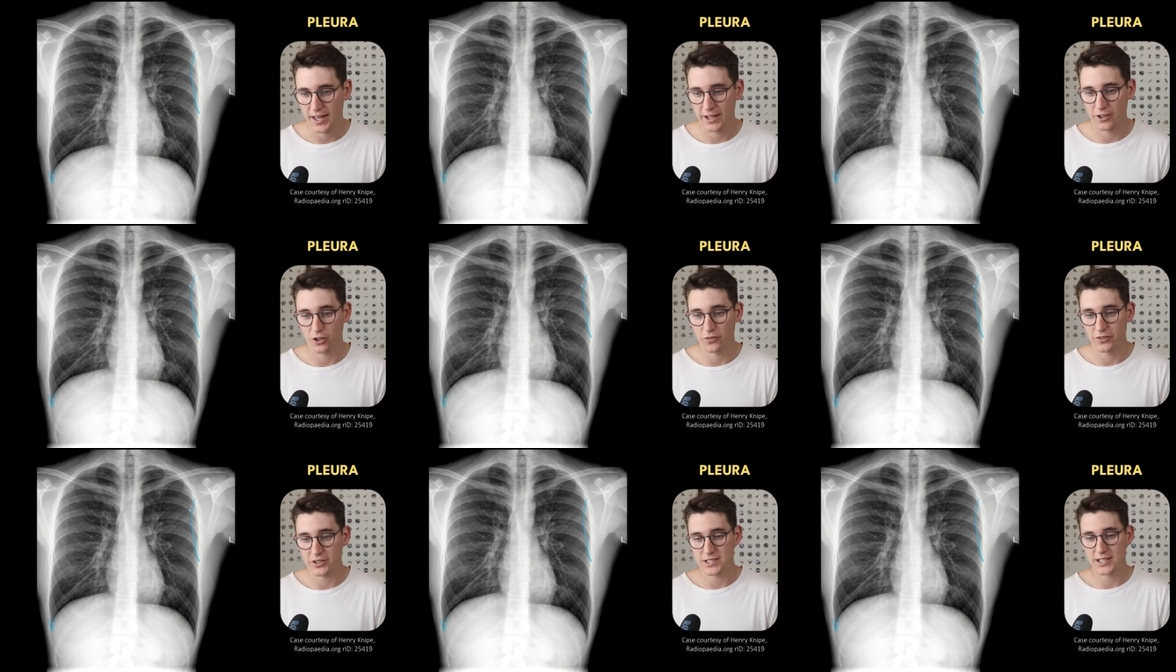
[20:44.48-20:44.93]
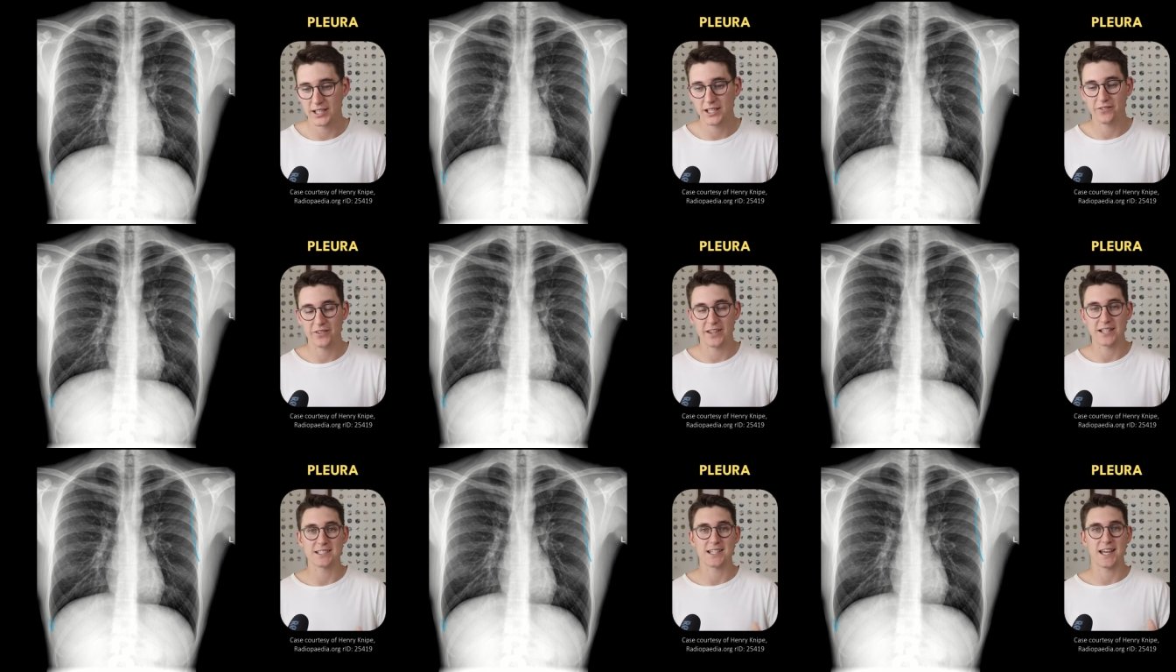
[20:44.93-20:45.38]
And obviously,
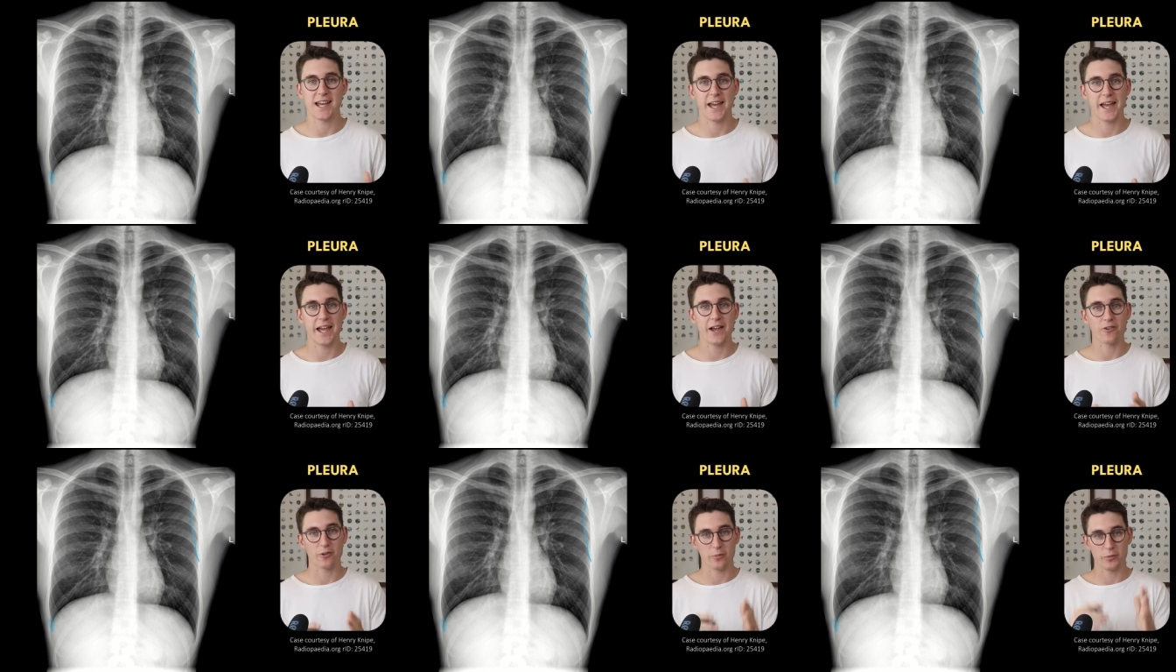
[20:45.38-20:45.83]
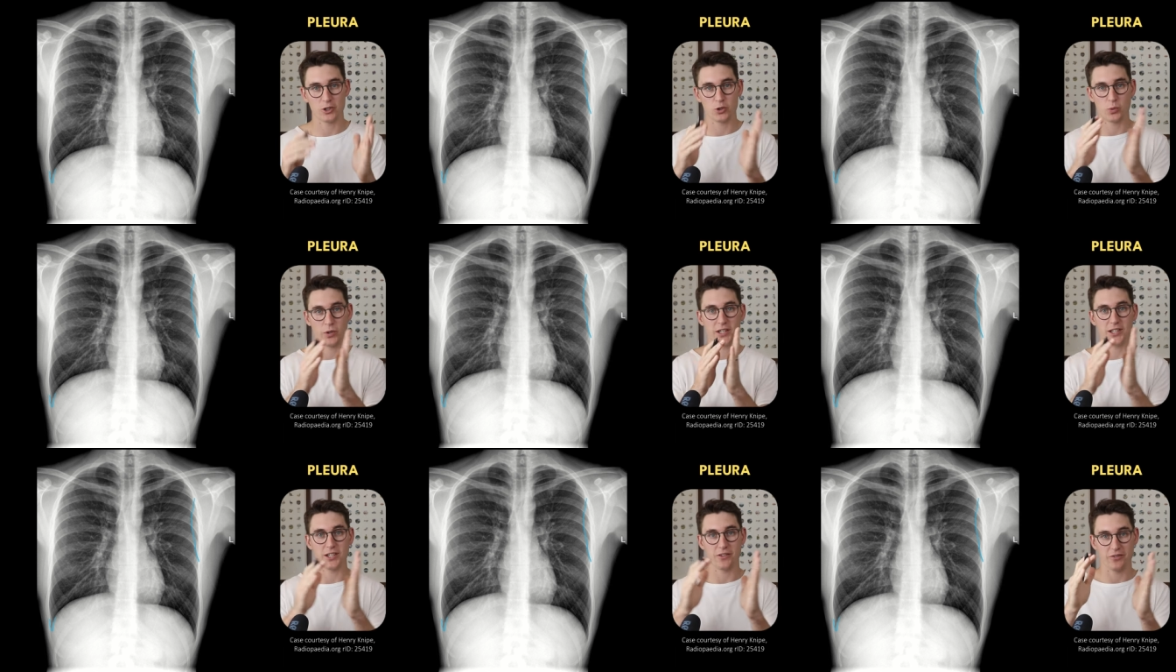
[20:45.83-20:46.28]
if there's air in
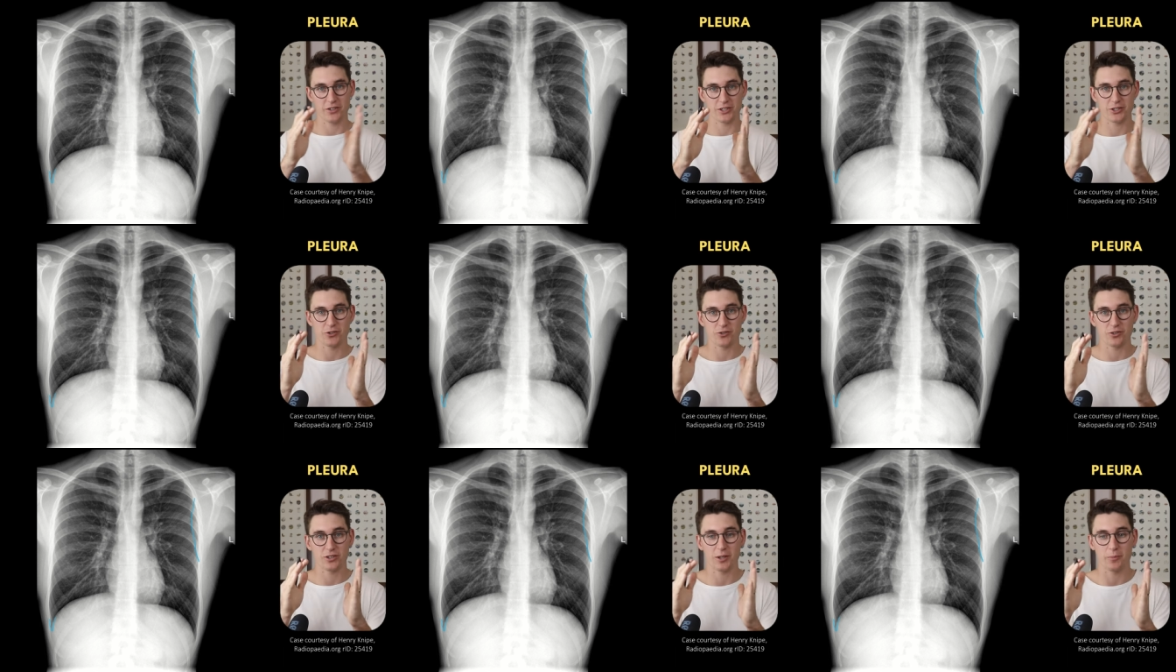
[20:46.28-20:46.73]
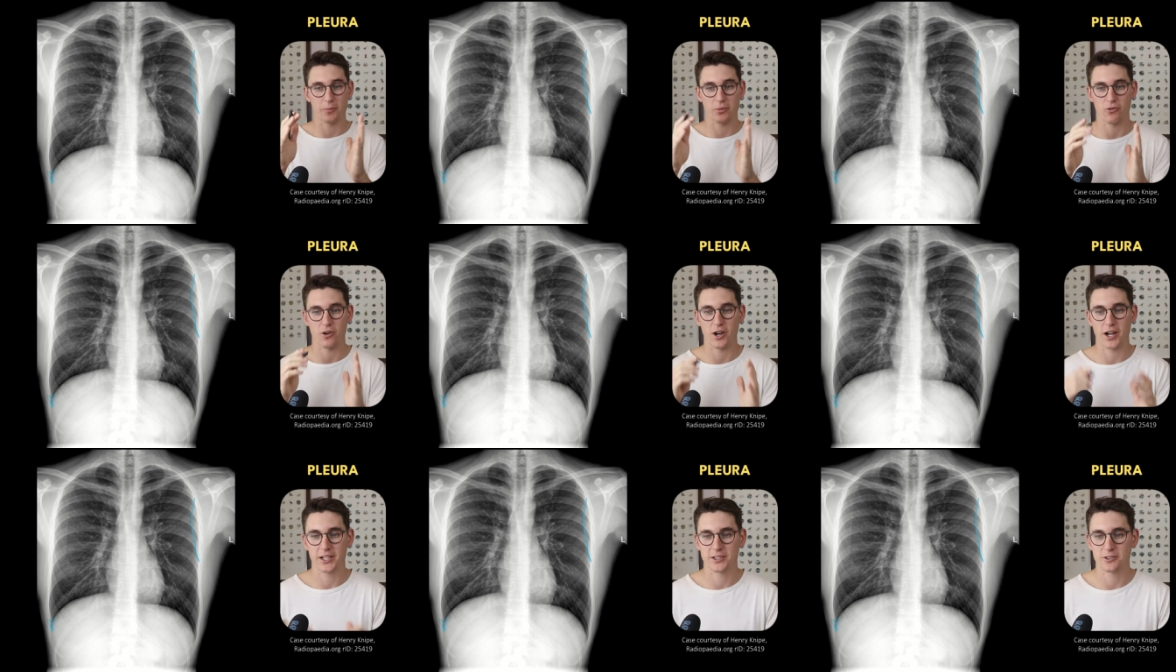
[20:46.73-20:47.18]
between the visceral and
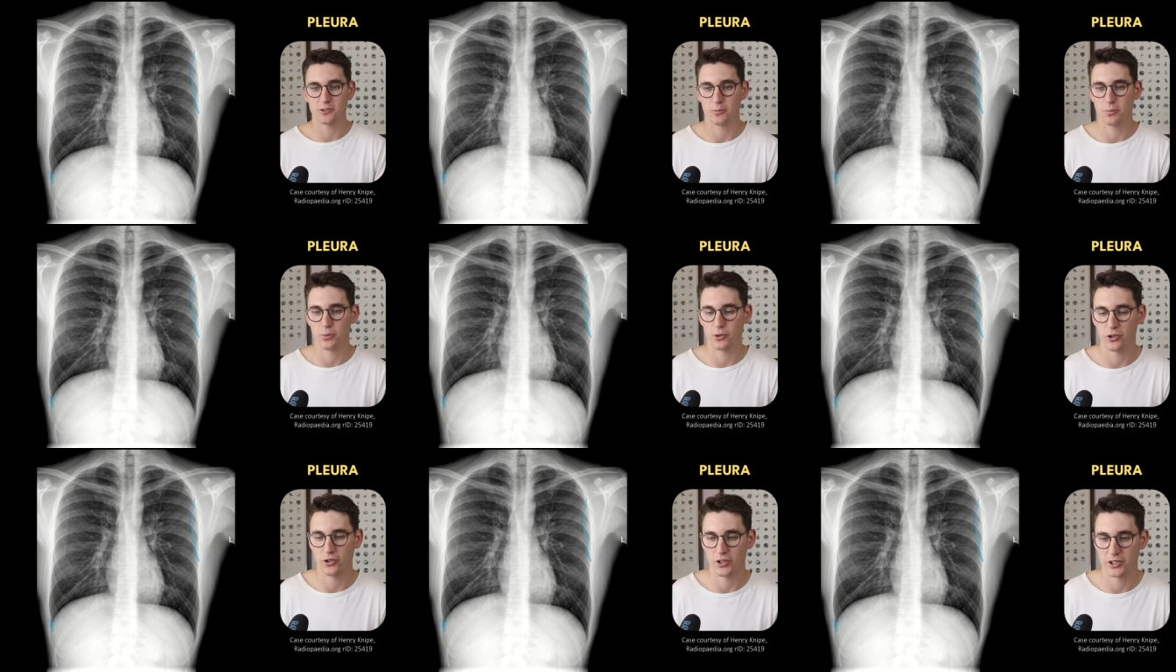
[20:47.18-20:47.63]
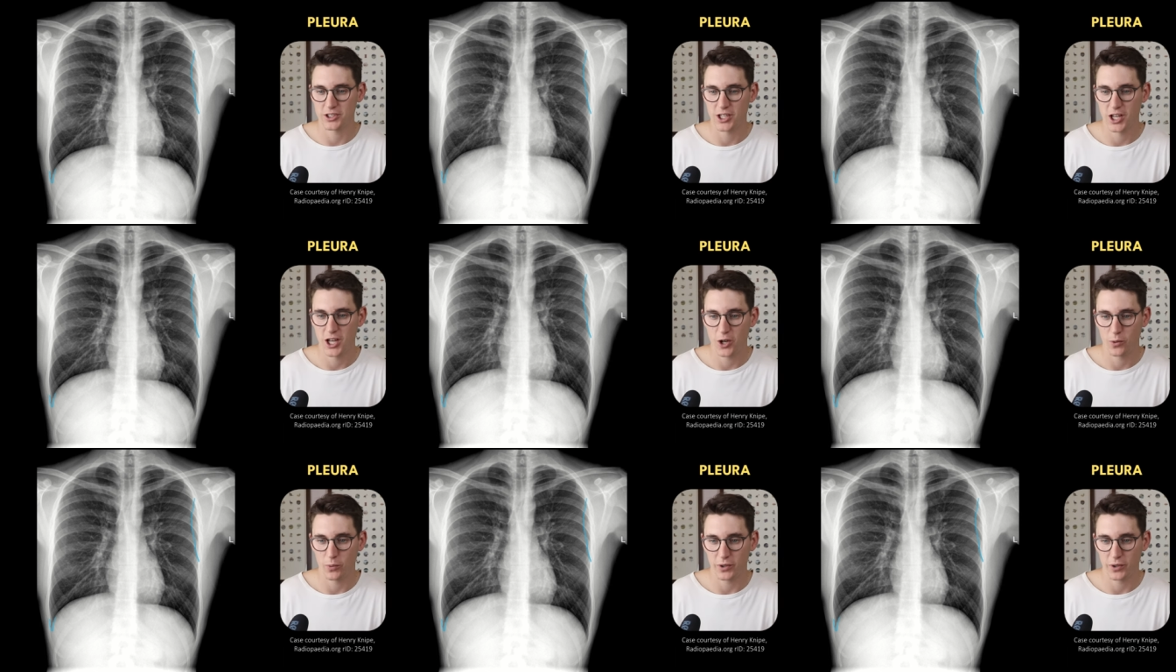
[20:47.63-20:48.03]
parietal pleuras,